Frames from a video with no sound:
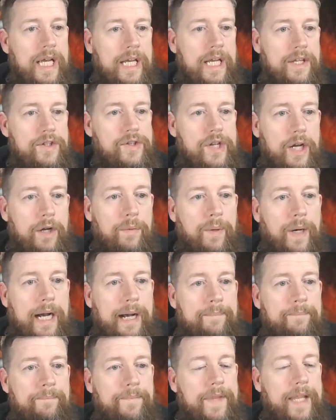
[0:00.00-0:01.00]
So
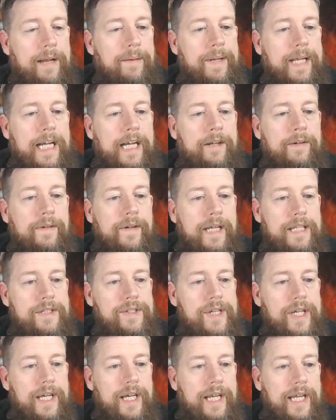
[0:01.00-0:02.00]
there we go.
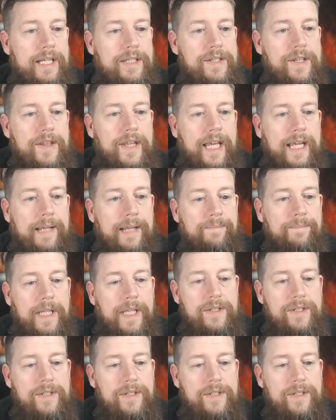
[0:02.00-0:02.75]
It's a thing.